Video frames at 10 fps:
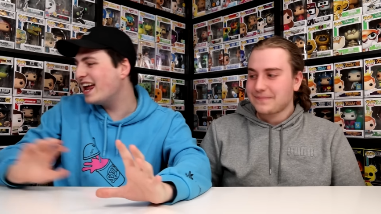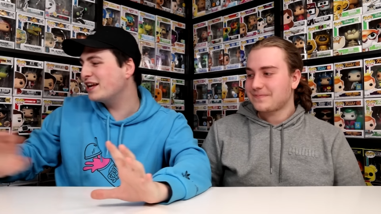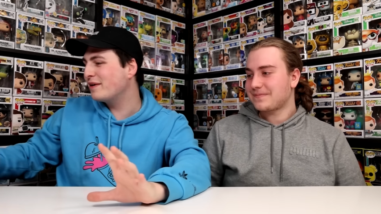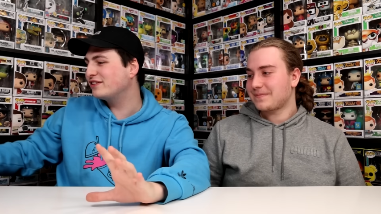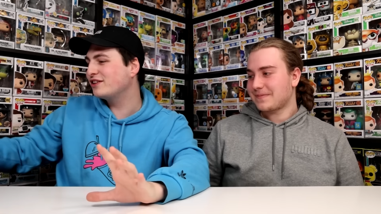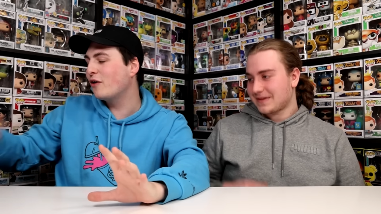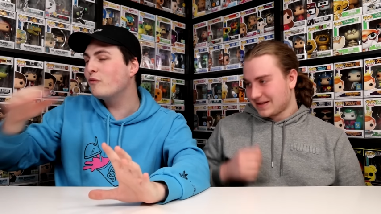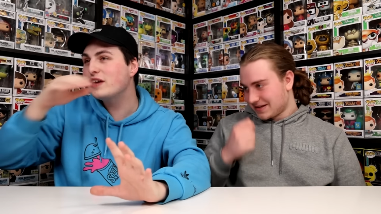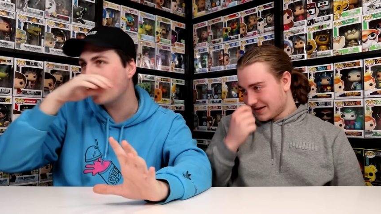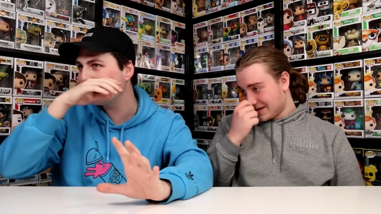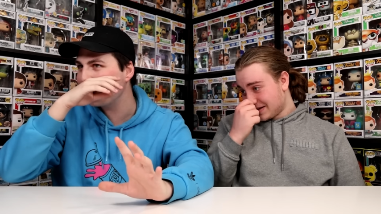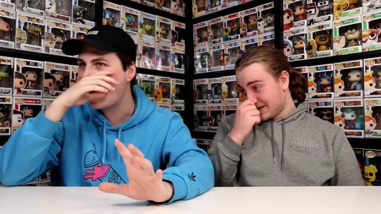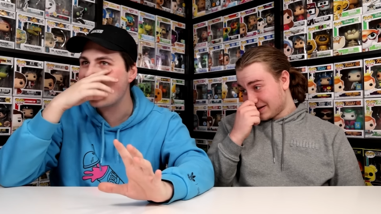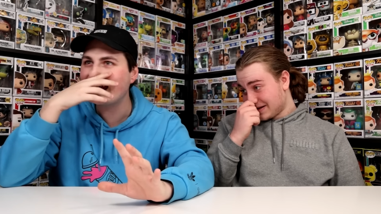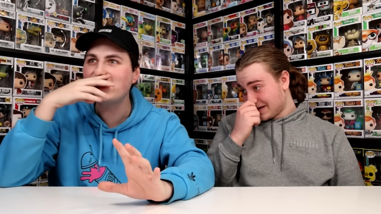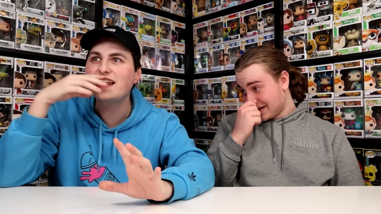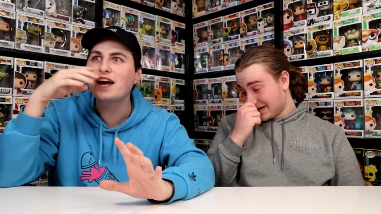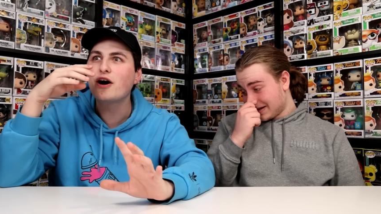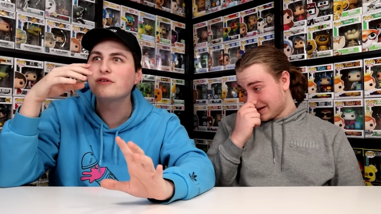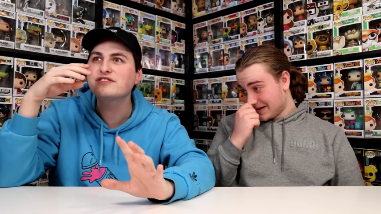Speaker 1: and anyway, so we got him that, and
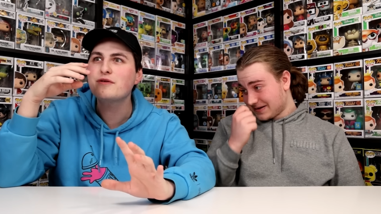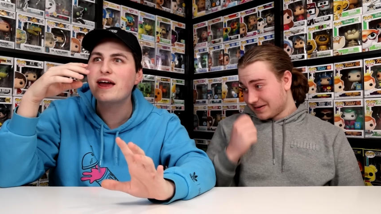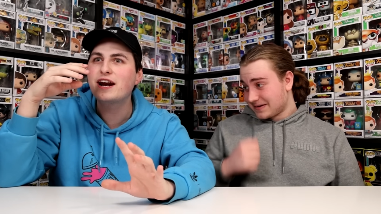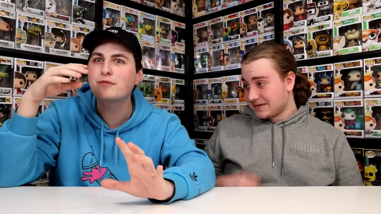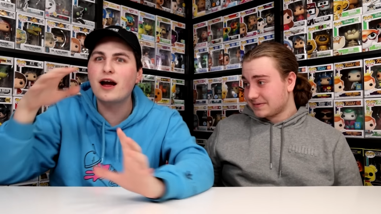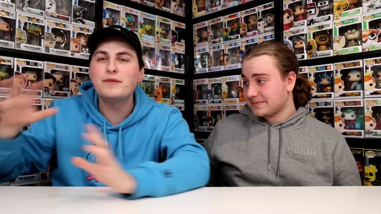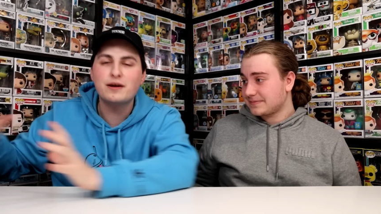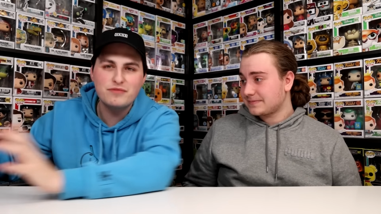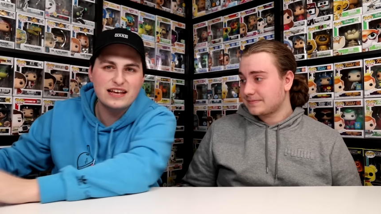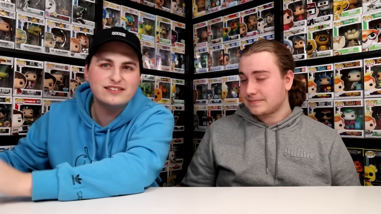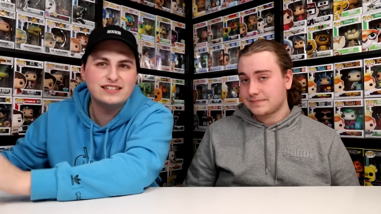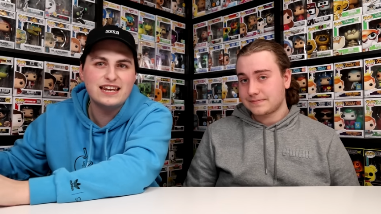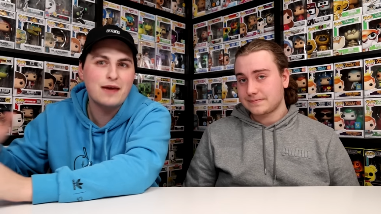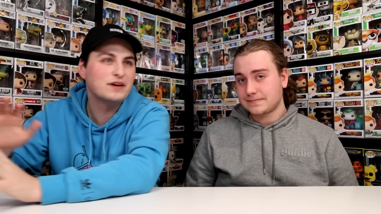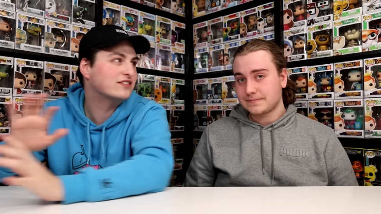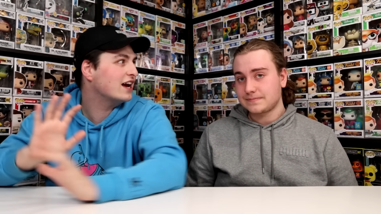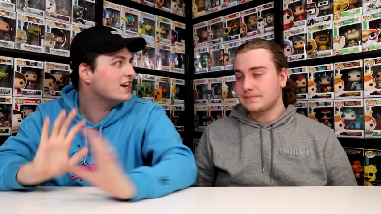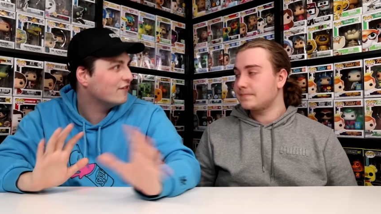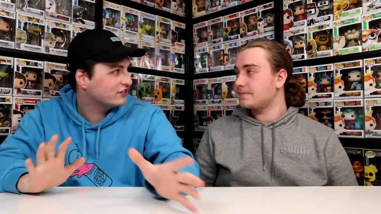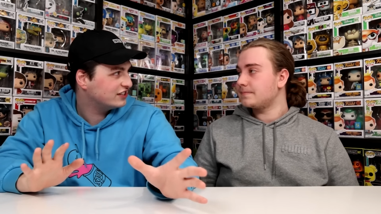then I also ended up grabbing him this today because I
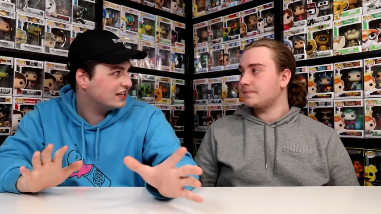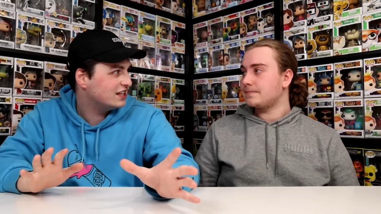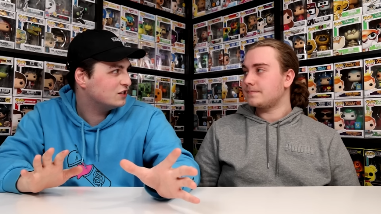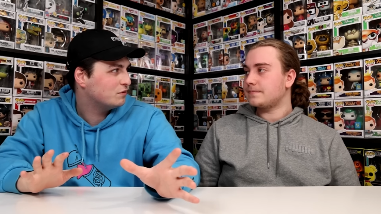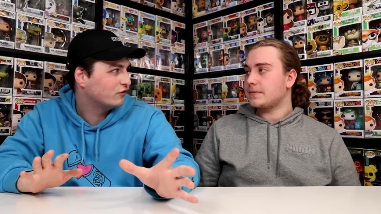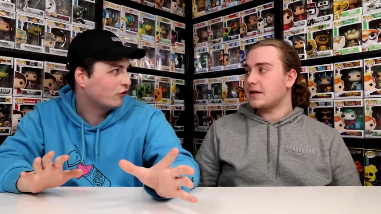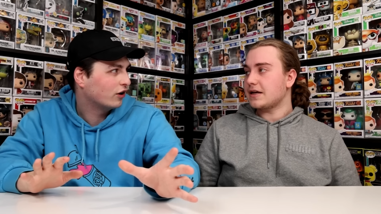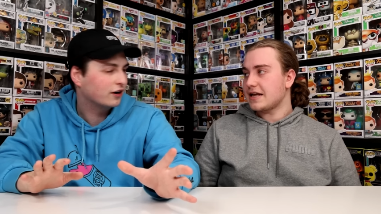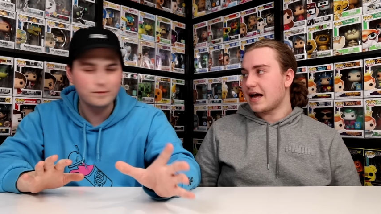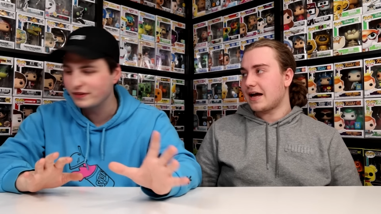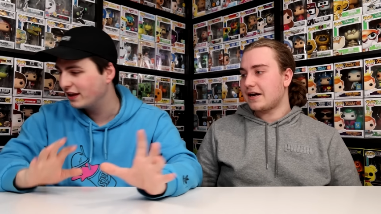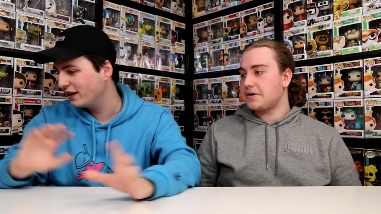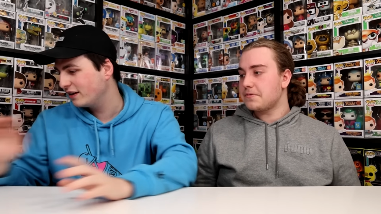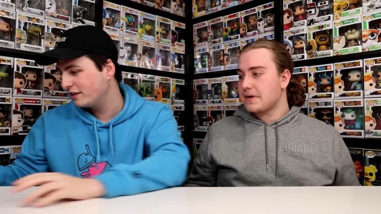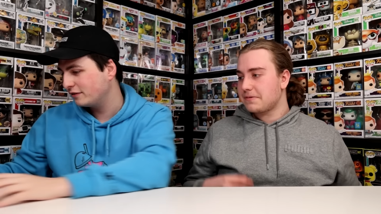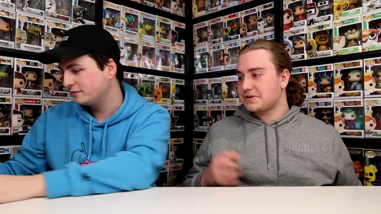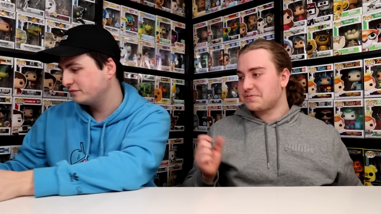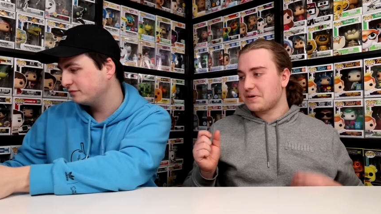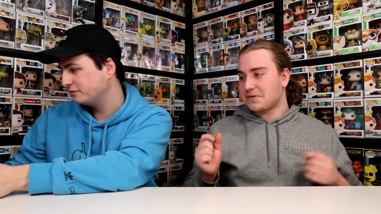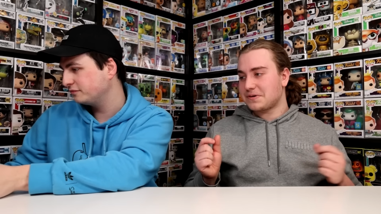had never seen these before. Yeah, and
Speaker 2: I knew it
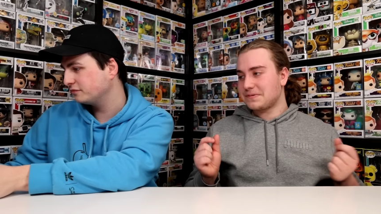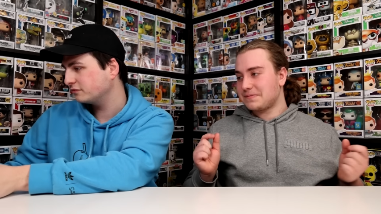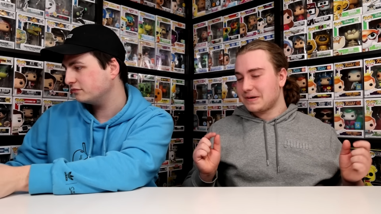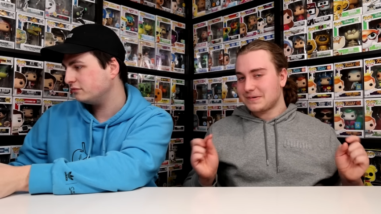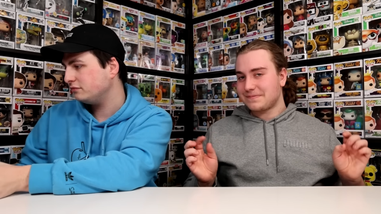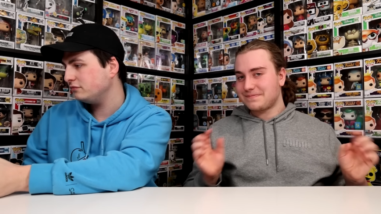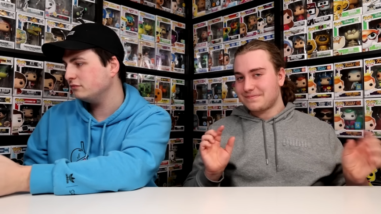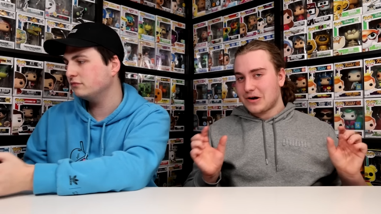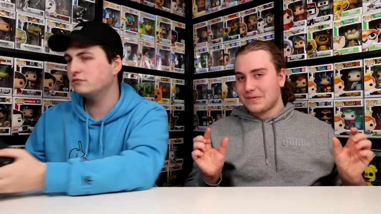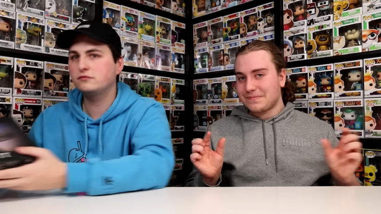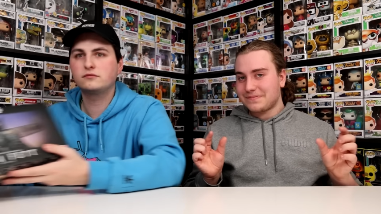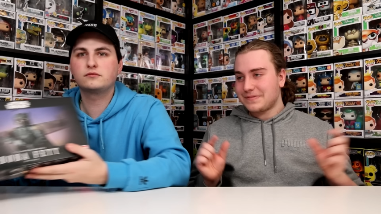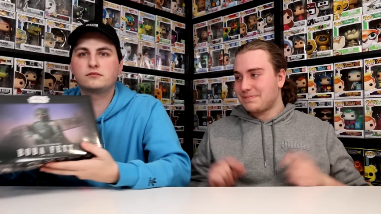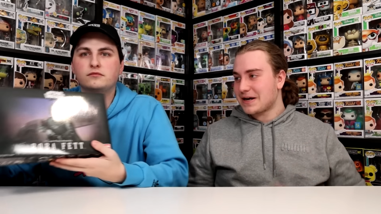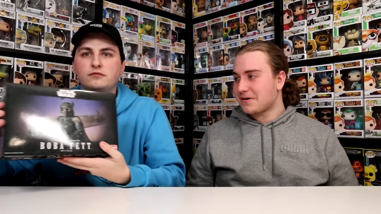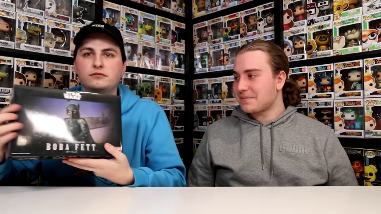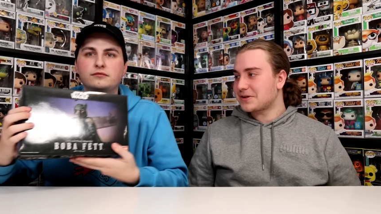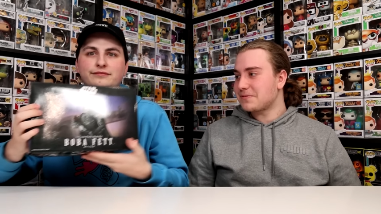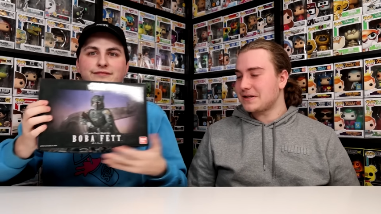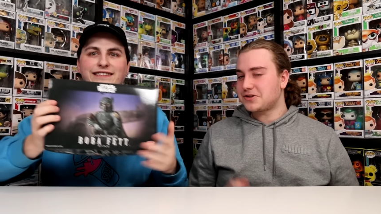was we were we were bickering
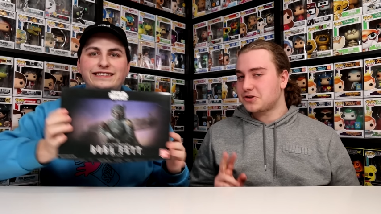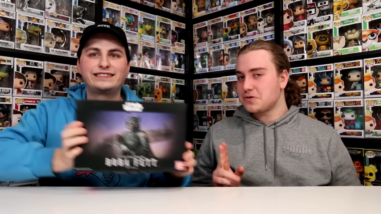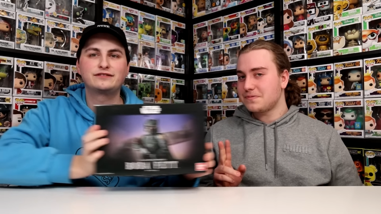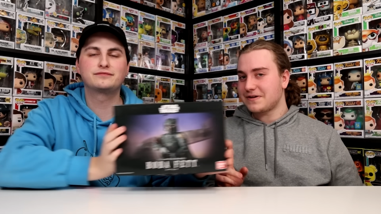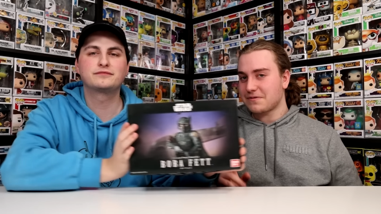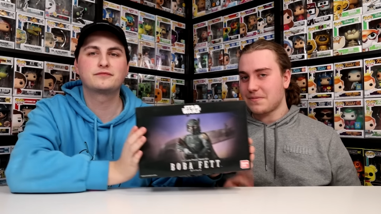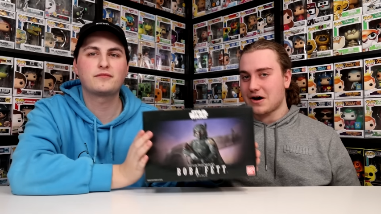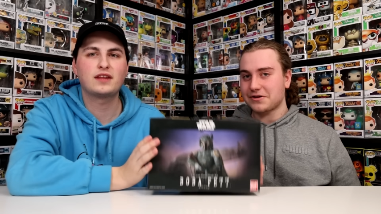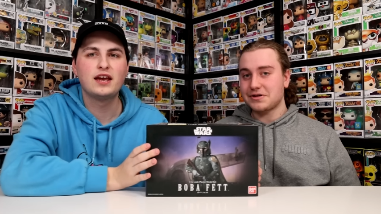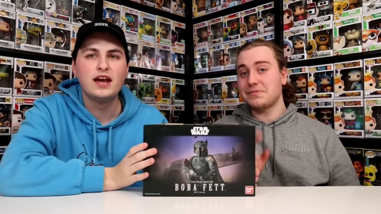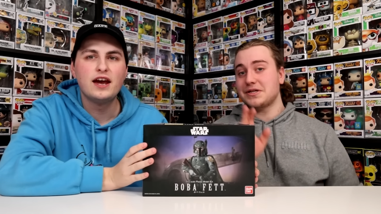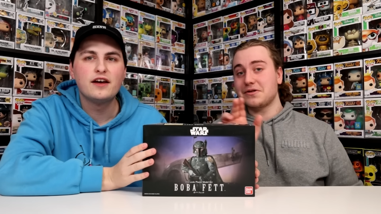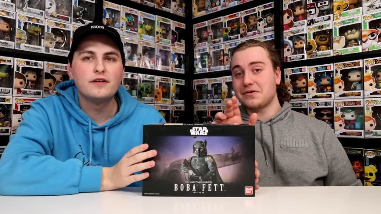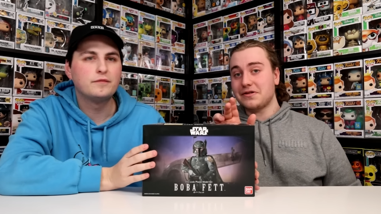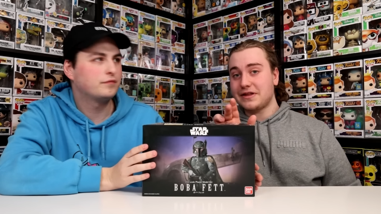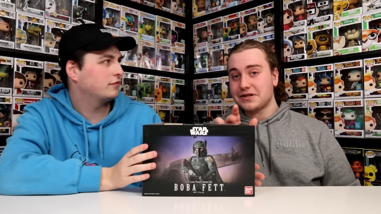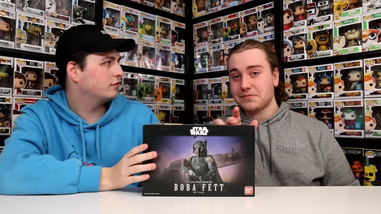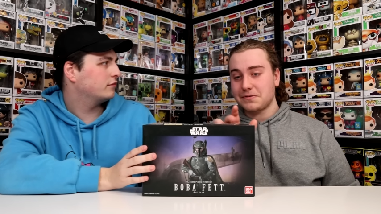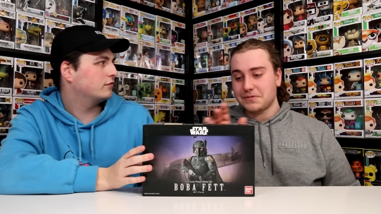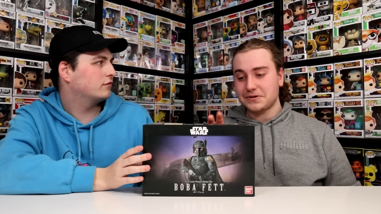between two different models. It was either
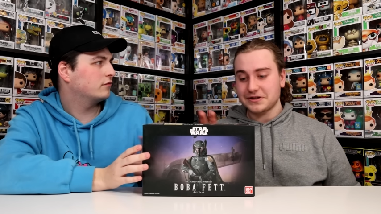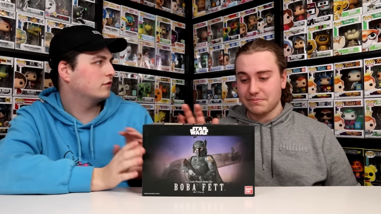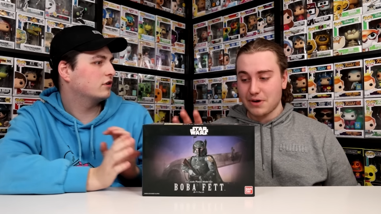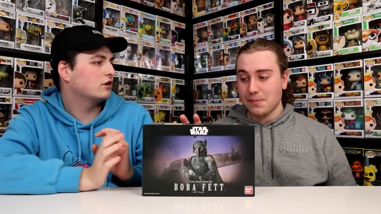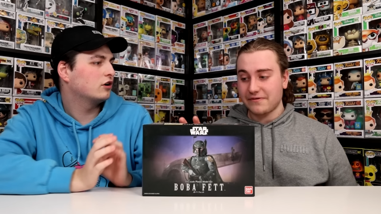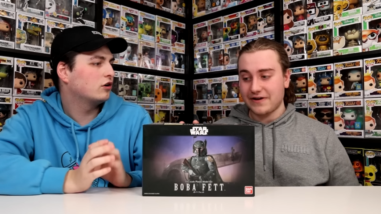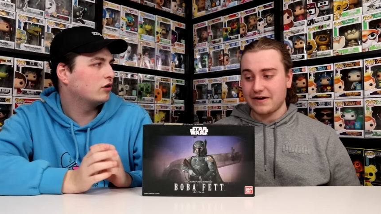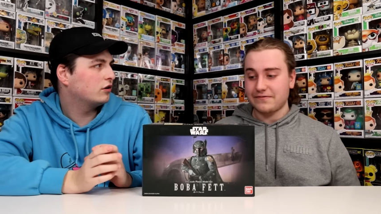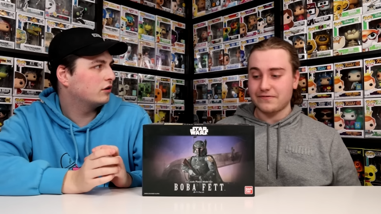this one, which is the Boba Fett